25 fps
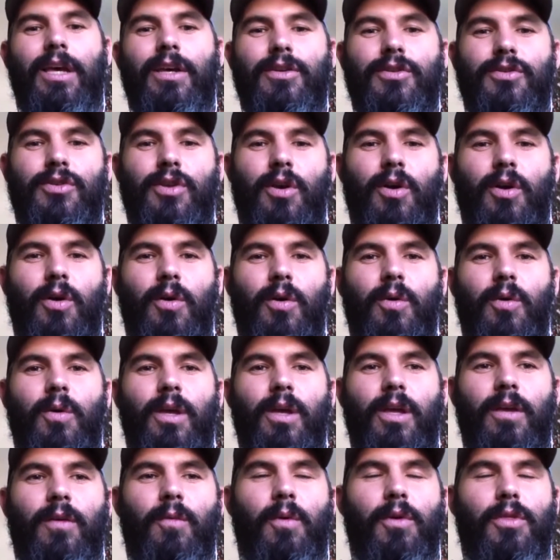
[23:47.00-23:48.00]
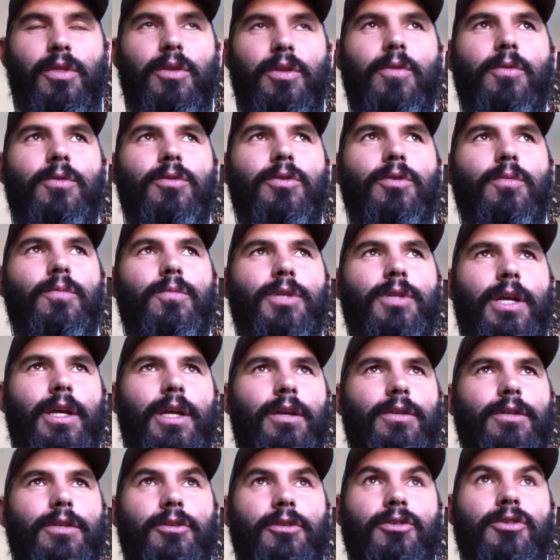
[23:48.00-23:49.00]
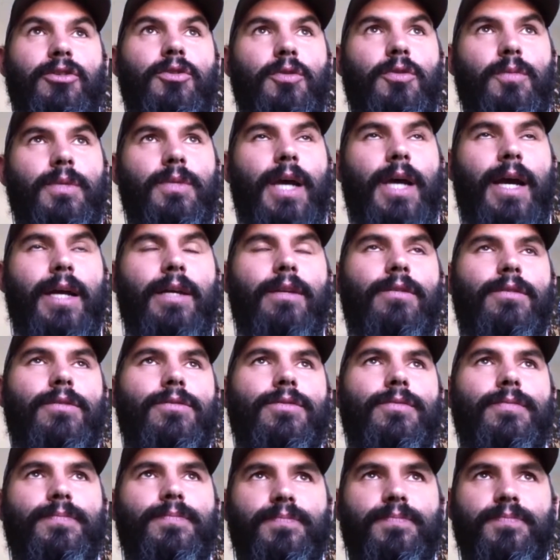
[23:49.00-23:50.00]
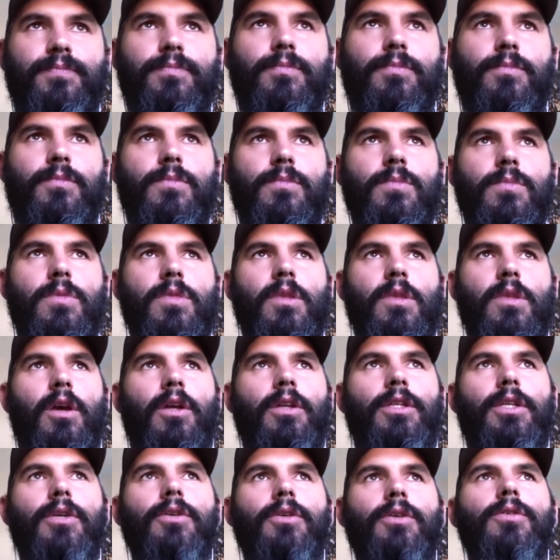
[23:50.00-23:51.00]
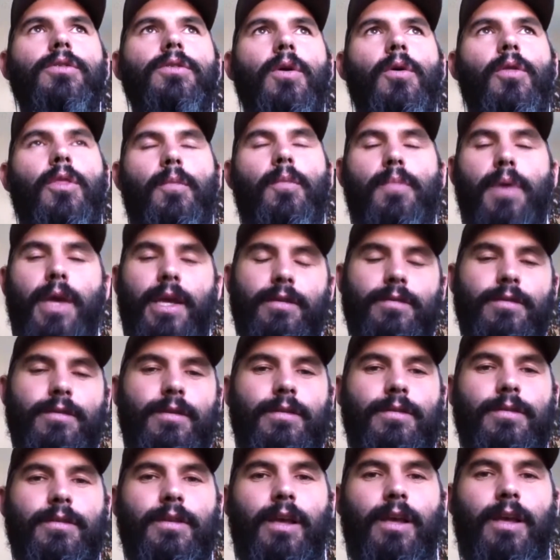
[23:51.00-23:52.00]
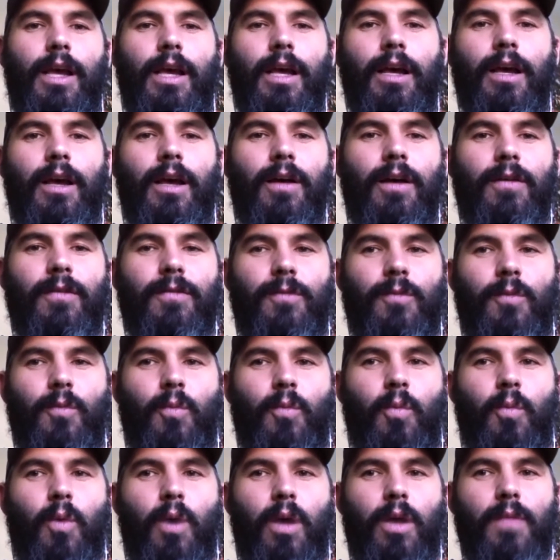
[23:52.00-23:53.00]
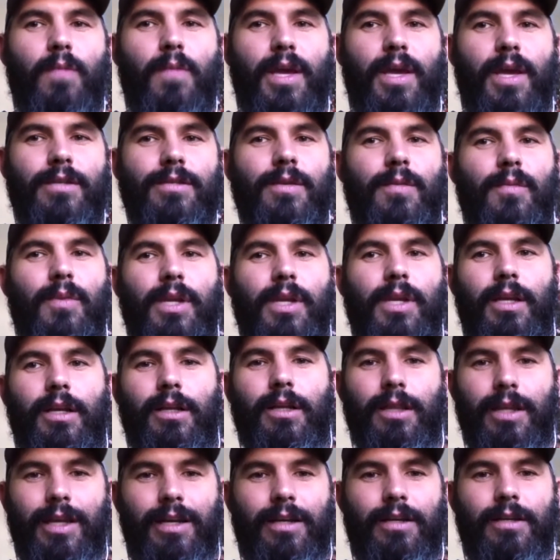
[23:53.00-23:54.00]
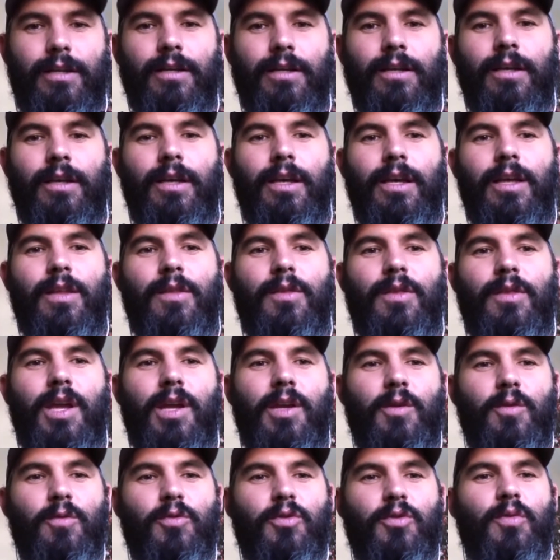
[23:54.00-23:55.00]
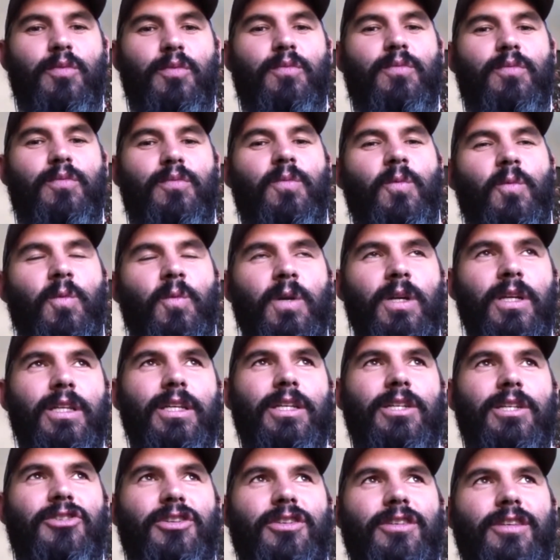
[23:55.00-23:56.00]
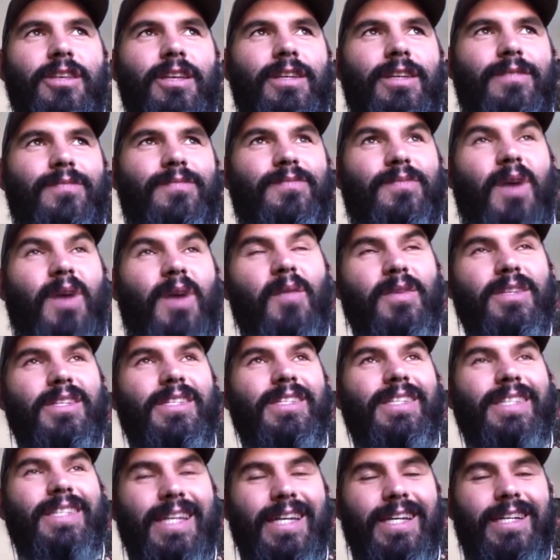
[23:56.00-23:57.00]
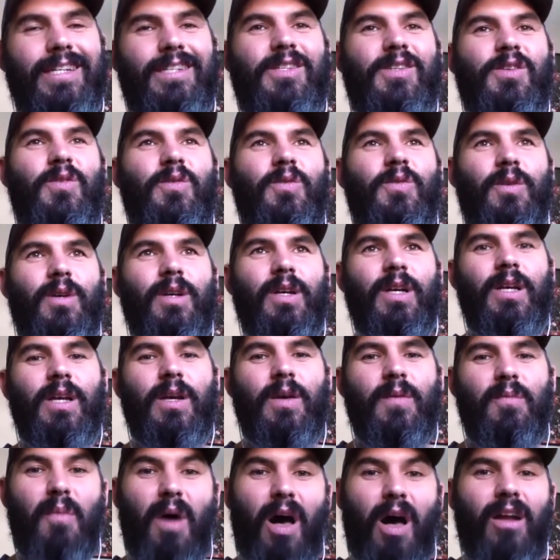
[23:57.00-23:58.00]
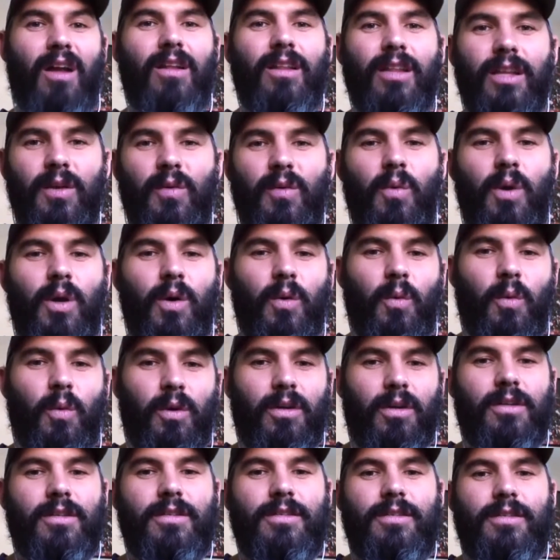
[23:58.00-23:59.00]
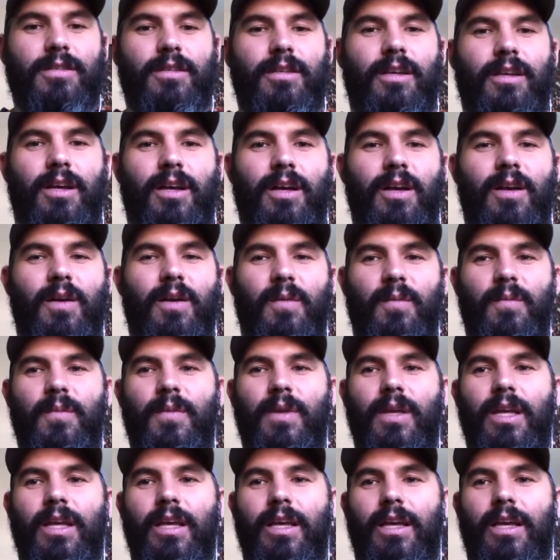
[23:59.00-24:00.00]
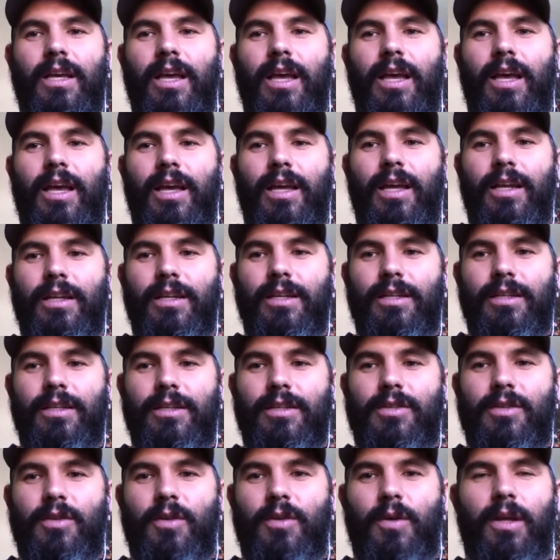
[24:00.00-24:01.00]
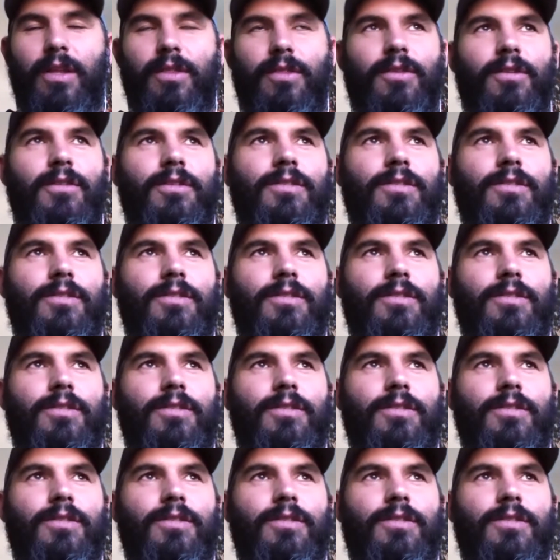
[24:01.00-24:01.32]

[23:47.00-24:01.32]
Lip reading: So with YouTube channels or YouTube titles, until you know the basics of what makes somebody click, then you should really just like probably stick to modeling what works. And so I